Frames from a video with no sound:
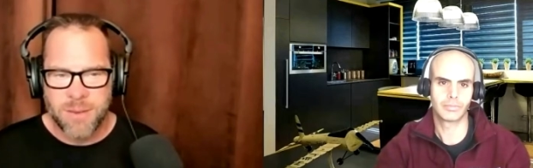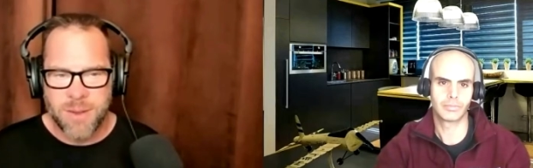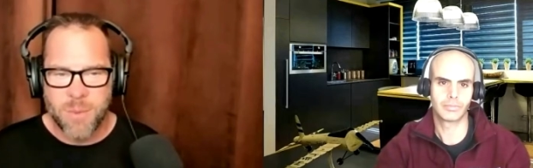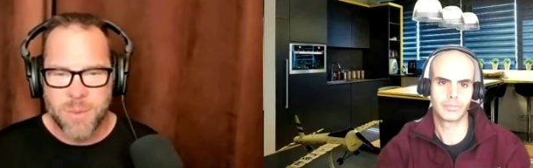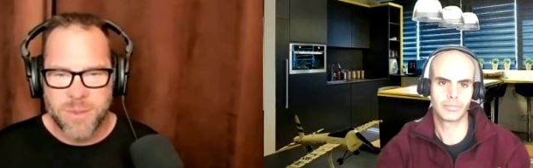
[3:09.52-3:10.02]

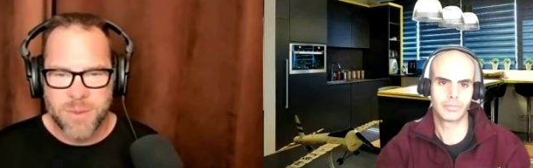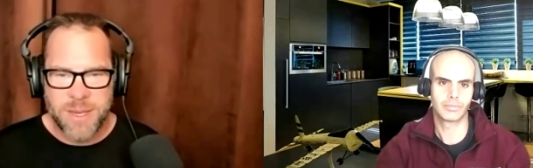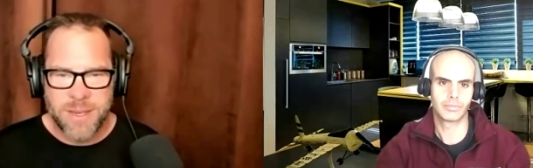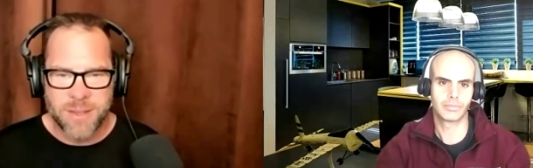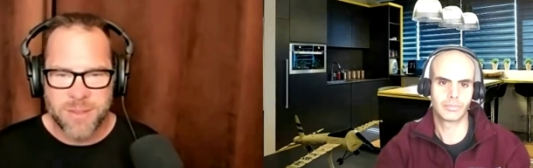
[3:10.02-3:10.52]
Speaker 1: almost three
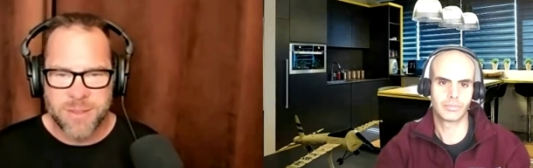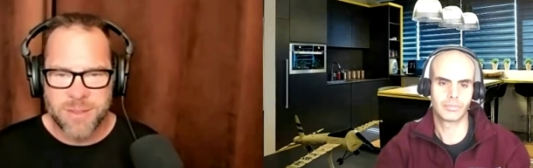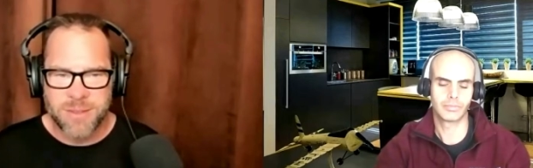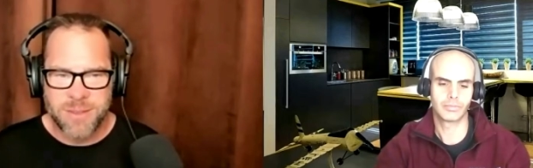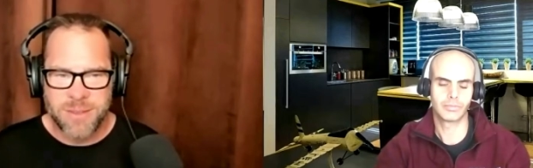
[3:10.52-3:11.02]
years.
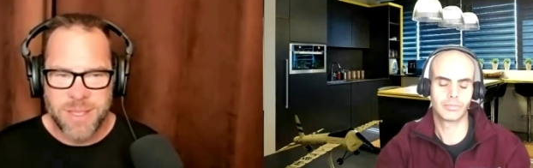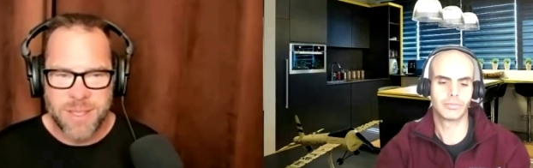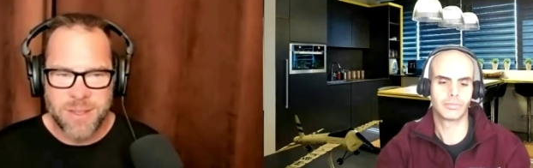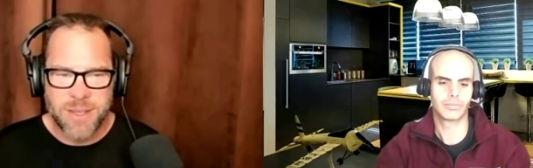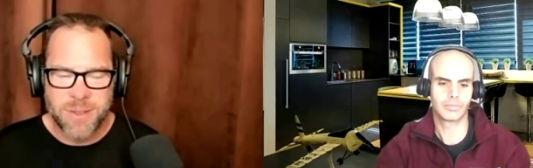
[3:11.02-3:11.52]

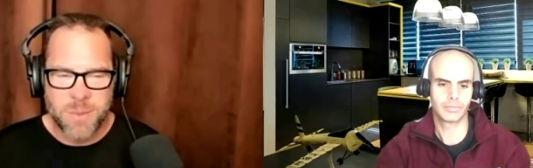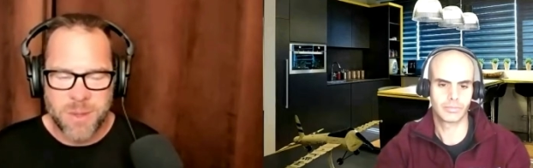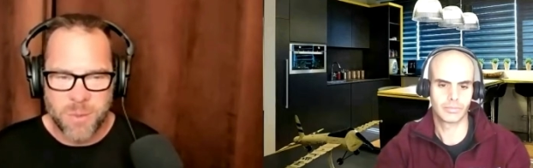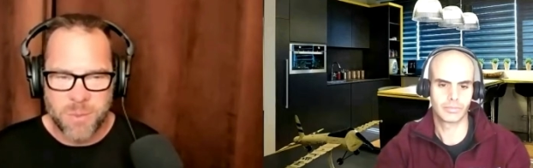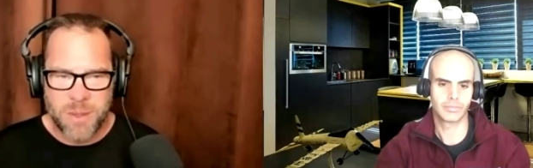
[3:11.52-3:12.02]
Here in next
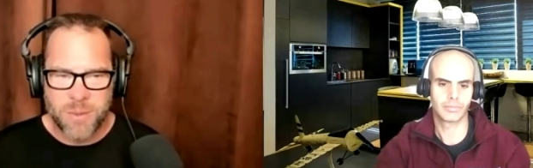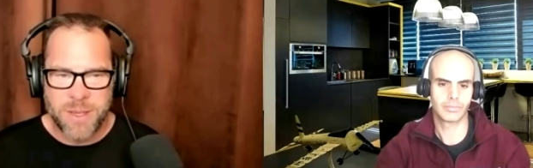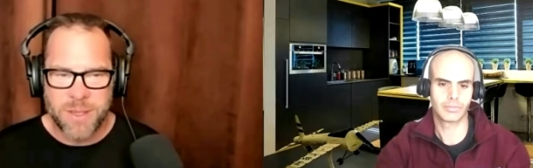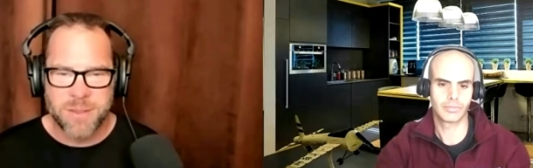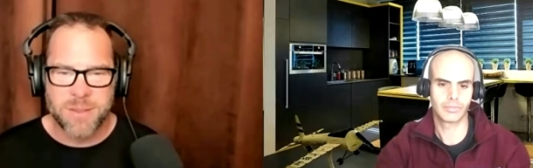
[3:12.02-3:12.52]
month will be three
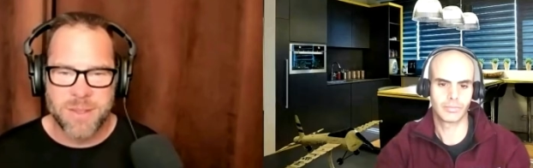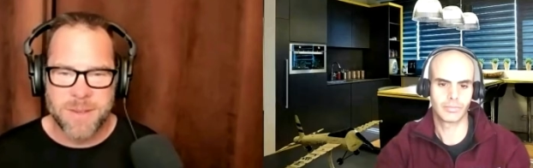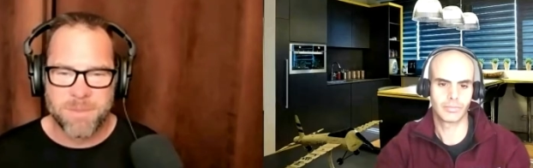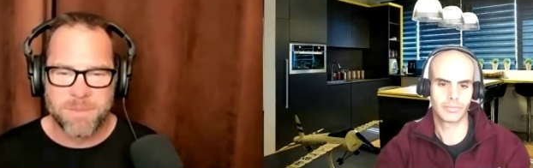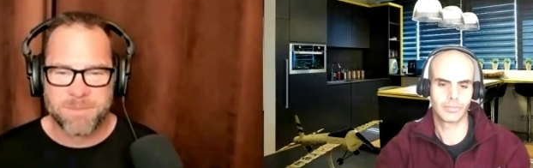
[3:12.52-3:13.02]
years. Yeah.
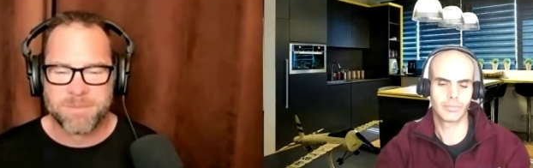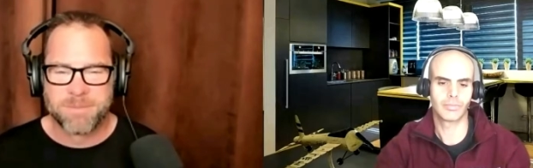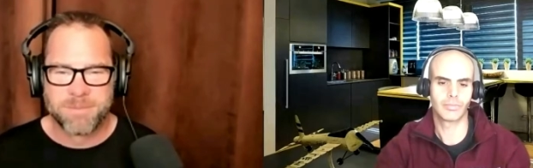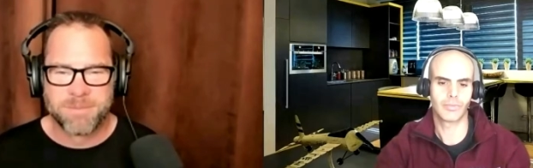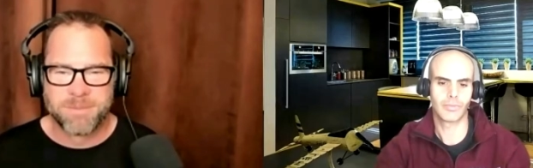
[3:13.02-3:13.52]

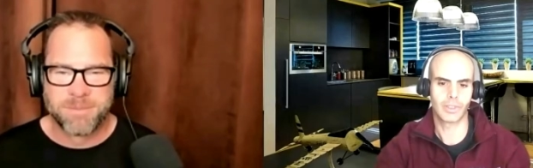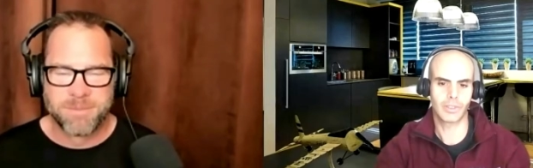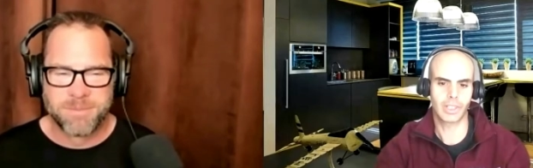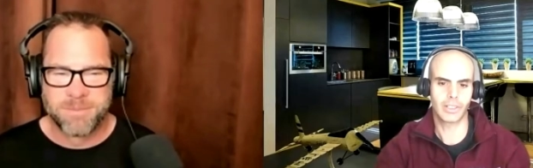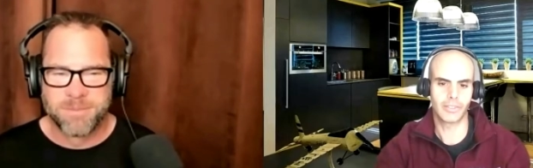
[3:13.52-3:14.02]

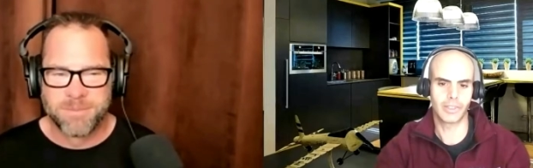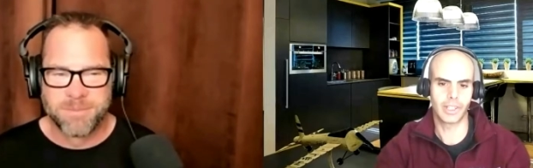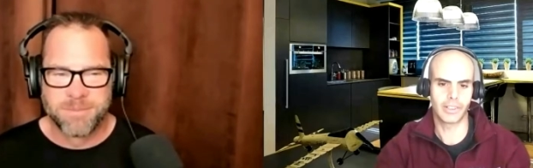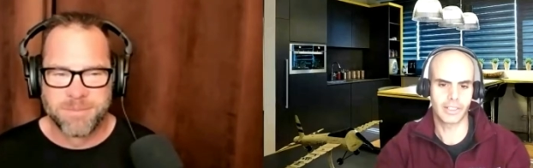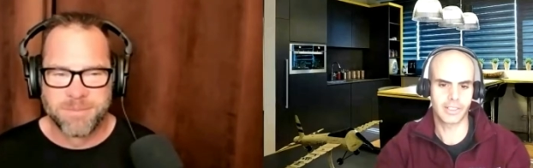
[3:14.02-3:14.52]
Speaker 2: Okay,
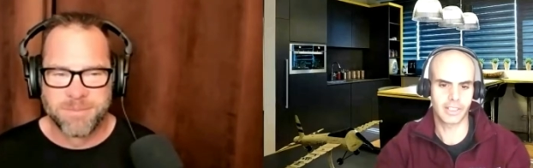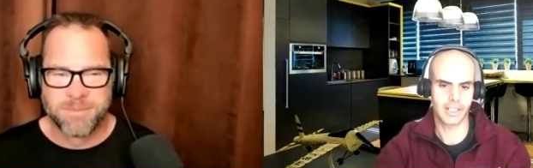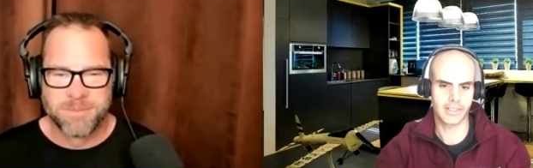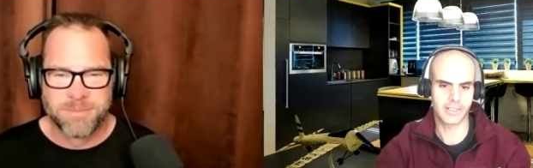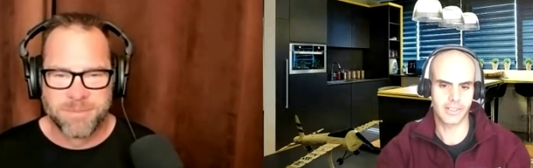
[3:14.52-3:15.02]
that, that's a
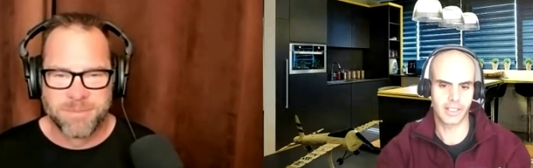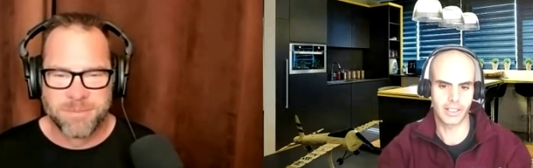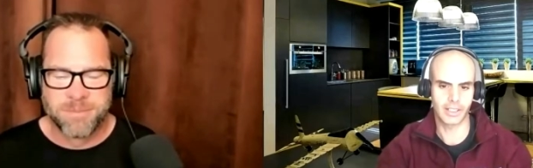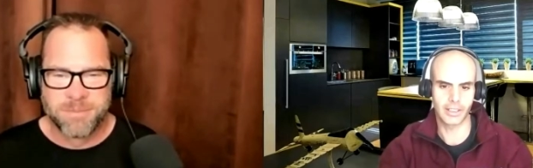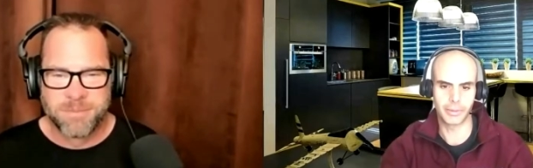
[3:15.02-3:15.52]
nice, uh,
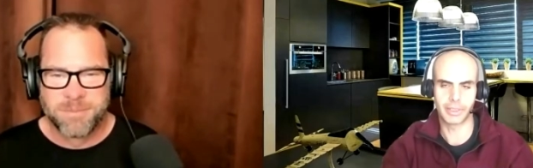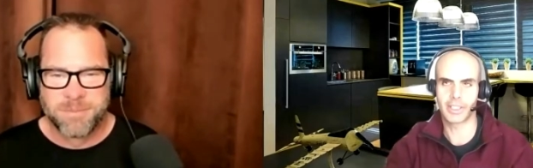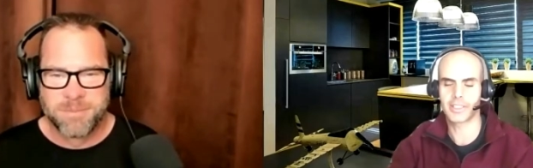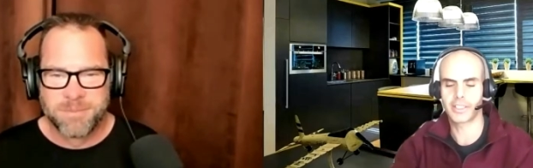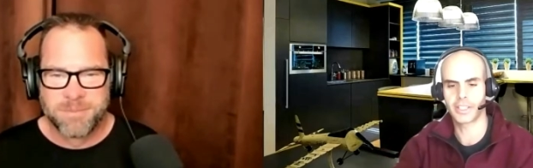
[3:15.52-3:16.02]
I mean,
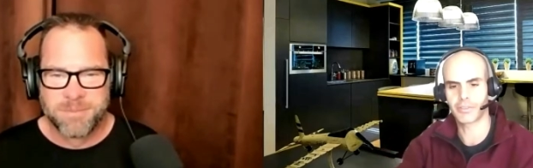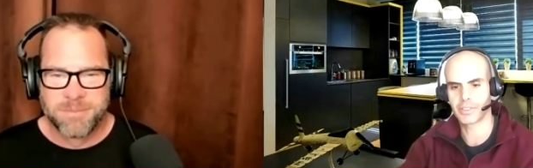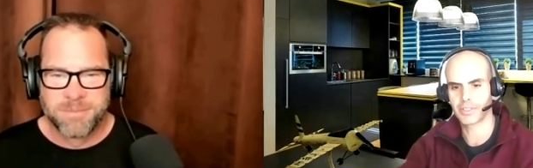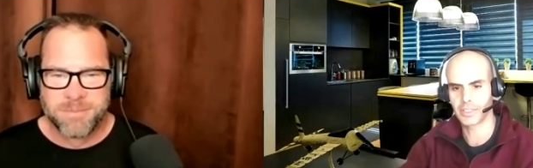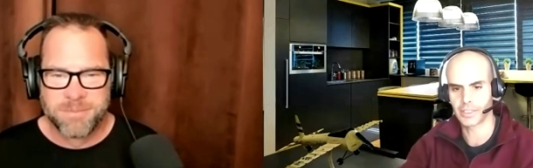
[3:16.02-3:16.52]
that's an
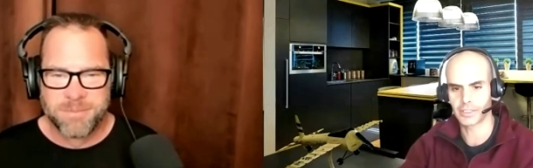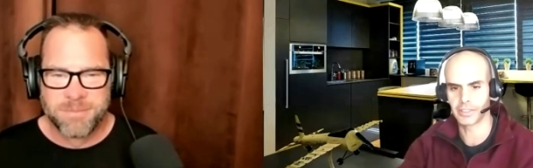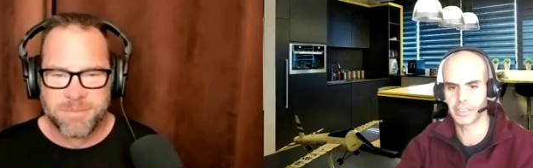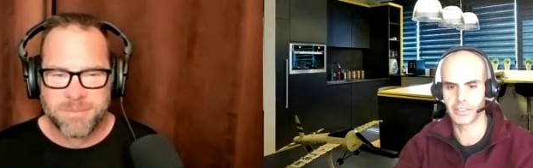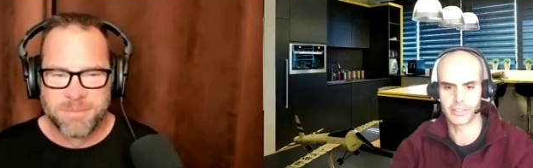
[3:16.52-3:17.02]
interesting
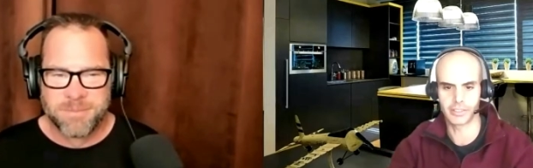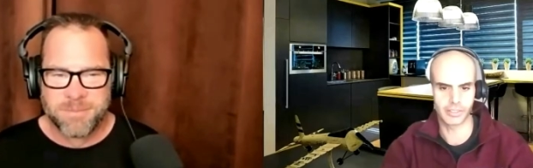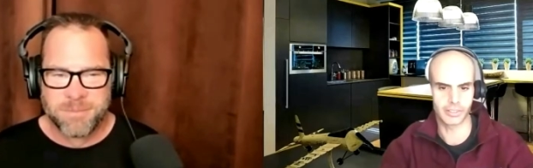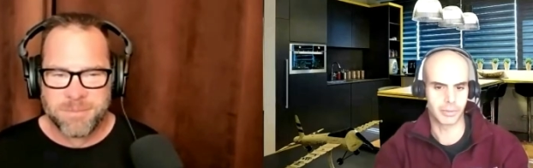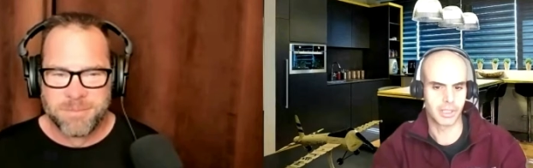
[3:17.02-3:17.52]
career
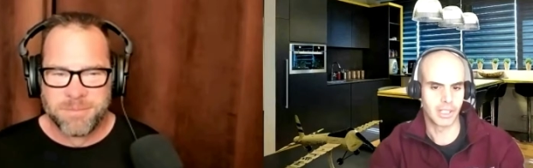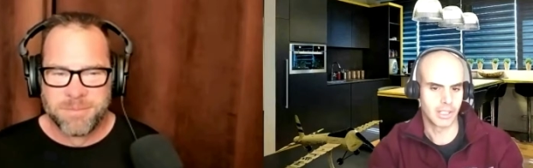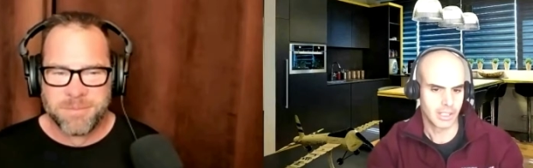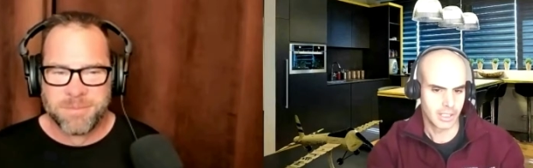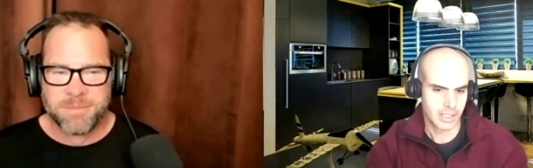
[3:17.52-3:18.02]

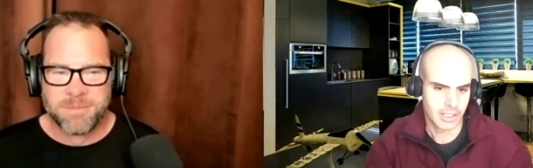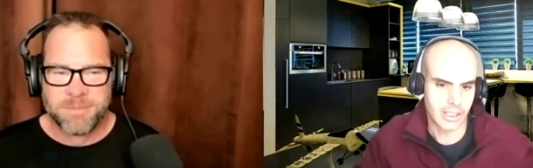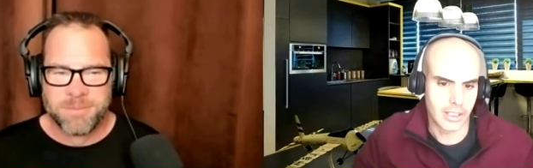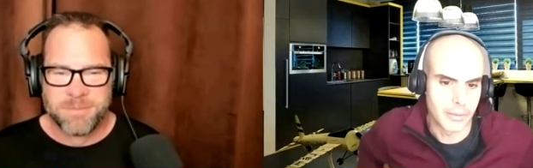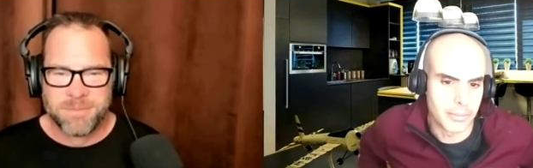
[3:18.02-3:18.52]

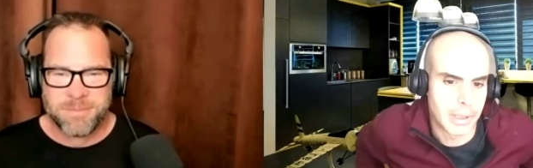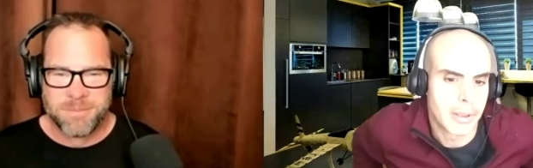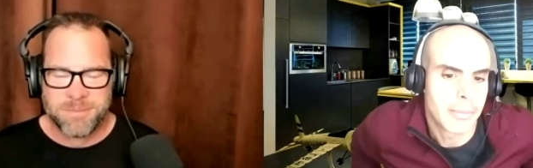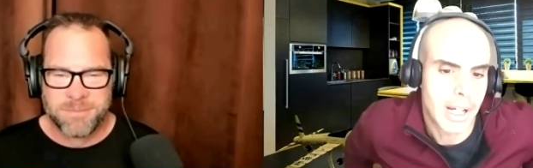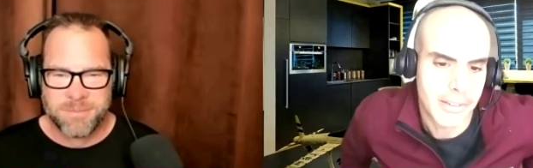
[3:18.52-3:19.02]
uh,
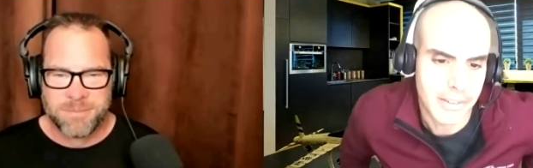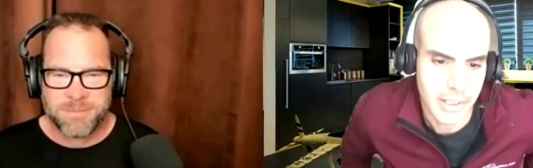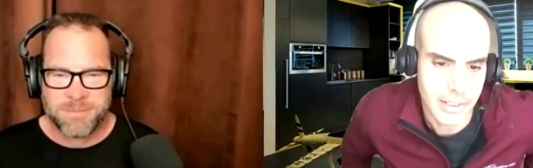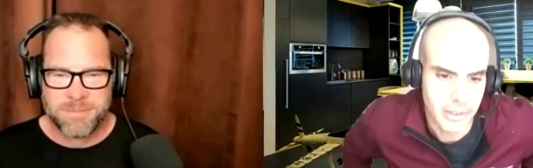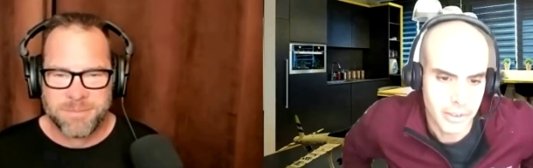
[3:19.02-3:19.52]
path
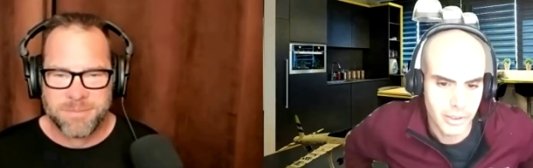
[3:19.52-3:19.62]
that you